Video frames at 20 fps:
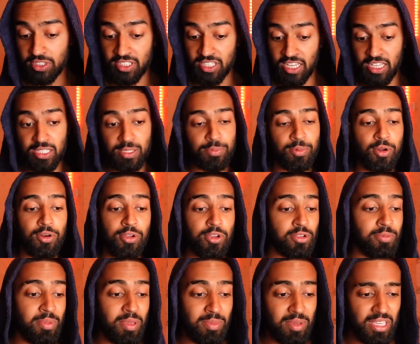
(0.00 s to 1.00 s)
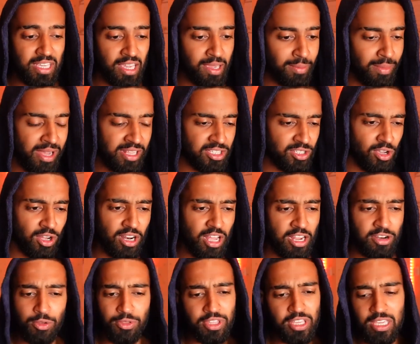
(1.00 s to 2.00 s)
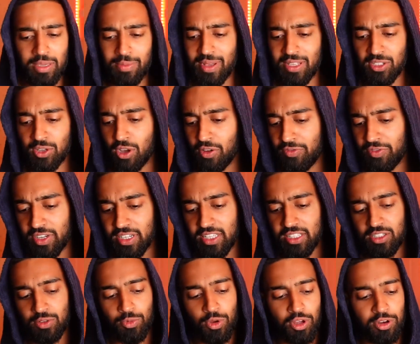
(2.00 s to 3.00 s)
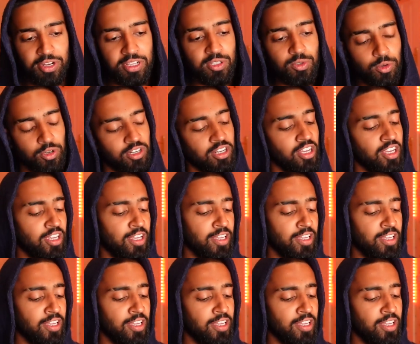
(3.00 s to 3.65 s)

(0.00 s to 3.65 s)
Tate's product, maybe I don't think Iman's got affiliates on his one.